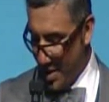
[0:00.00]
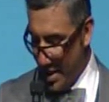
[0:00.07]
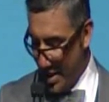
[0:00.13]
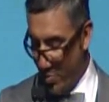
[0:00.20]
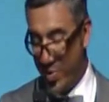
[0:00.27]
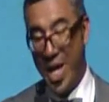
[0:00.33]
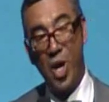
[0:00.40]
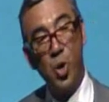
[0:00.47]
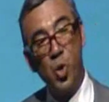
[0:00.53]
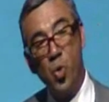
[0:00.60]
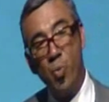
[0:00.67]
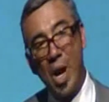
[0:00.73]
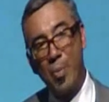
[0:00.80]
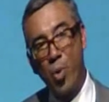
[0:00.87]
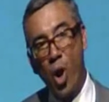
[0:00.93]
and without
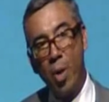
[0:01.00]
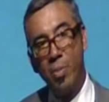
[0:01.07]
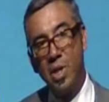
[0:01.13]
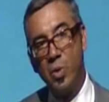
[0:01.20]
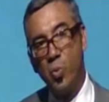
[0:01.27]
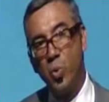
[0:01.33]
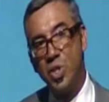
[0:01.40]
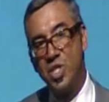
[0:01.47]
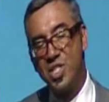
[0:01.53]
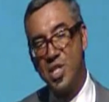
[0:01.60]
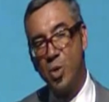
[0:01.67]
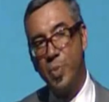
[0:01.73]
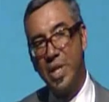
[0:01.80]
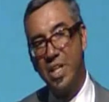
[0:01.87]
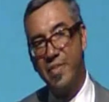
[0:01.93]
whom I probably would
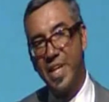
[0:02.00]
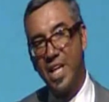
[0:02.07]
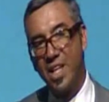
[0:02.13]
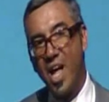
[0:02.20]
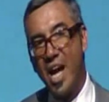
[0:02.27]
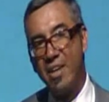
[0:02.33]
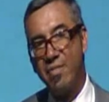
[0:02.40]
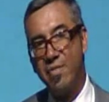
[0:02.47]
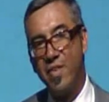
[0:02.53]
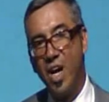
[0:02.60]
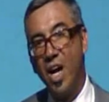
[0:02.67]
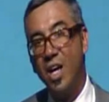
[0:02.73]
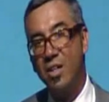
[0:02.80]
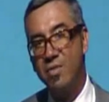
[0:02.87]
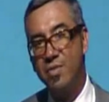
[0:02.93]
still be living a life
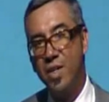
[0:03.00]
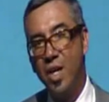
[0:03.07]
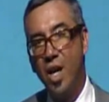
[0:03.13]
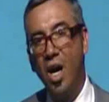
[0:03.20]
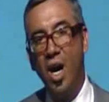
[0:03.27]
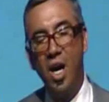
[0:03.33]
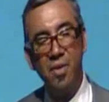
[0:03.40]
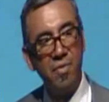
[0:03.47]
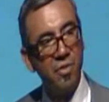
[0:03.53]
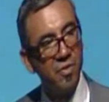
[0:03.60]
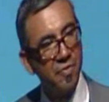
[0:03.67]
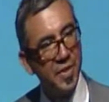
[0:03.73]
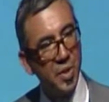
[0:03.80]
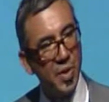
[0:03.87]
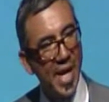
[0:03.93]
of
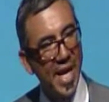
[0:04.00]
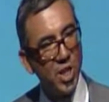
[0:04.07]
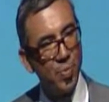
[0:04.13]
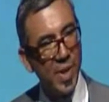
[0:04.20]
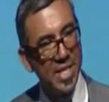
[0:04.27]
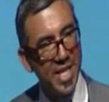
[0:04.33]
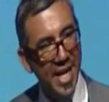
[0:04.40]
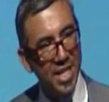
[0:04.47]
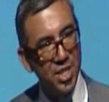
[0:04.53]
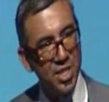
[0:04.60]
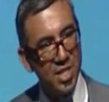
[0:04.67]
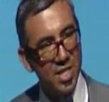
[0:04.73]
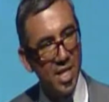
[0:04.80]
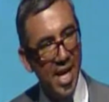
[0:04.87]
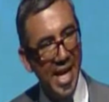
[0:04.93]
unfulfilled
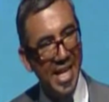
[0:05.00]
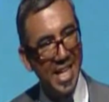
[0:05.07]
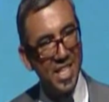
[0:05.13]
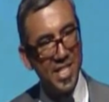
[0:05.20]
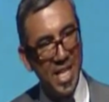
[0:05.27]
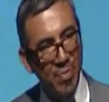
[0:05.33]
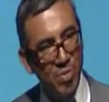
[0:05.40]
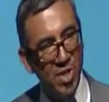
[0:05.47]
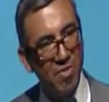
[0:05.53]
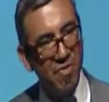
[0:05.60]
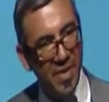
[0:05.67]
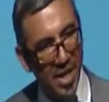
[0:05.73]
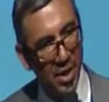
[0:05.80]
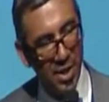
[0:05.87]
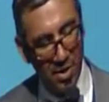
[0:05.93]
expectations and accepted
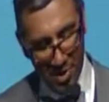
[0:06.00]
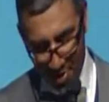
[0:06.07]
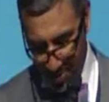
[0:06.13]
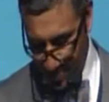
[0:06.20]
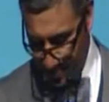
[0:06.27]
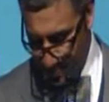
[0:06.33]
failures.